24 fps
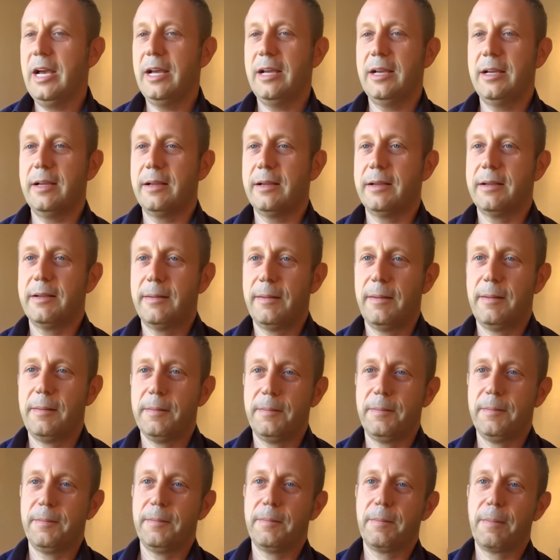
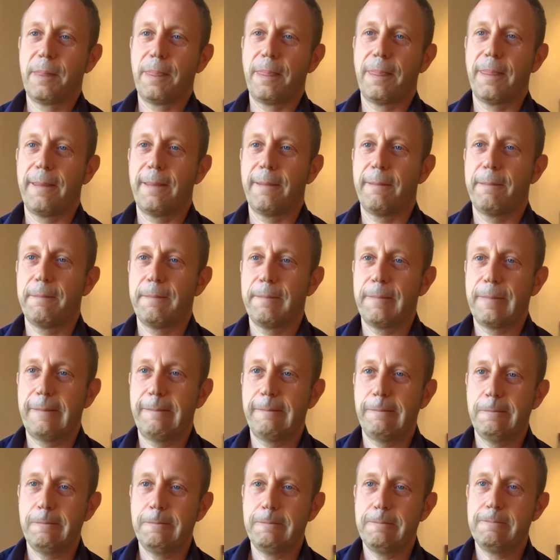
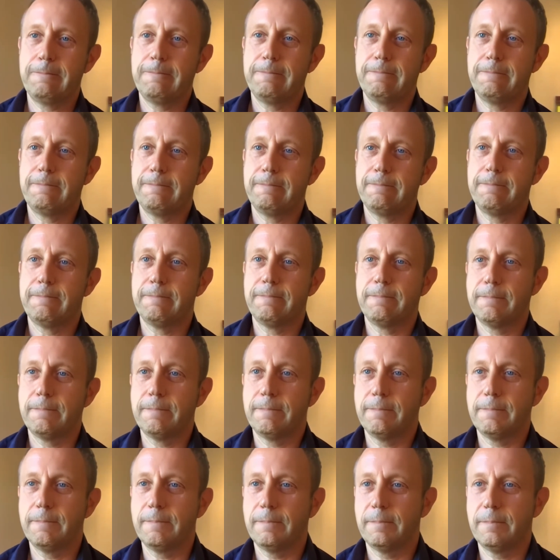
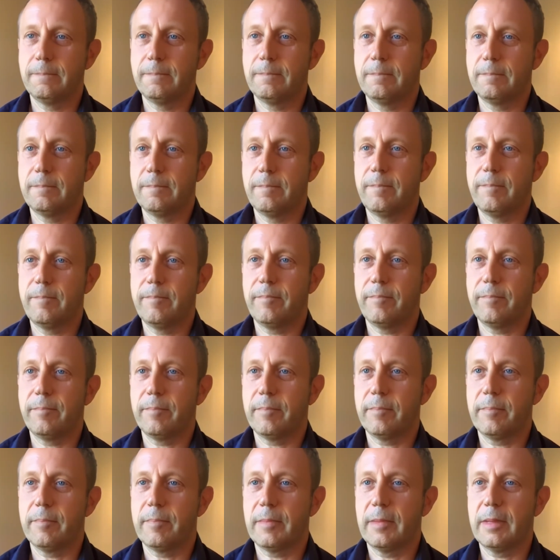
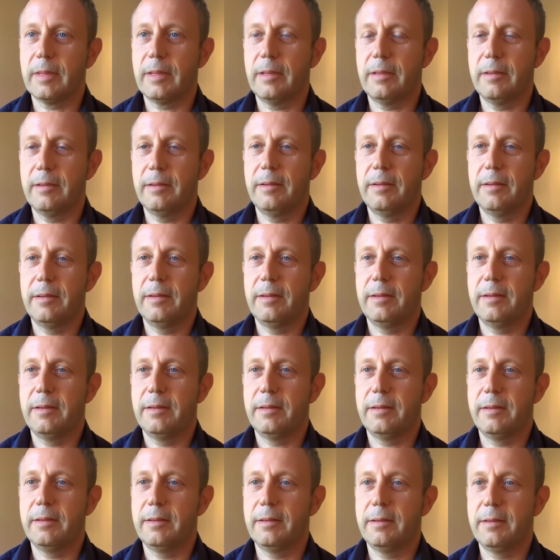(silent)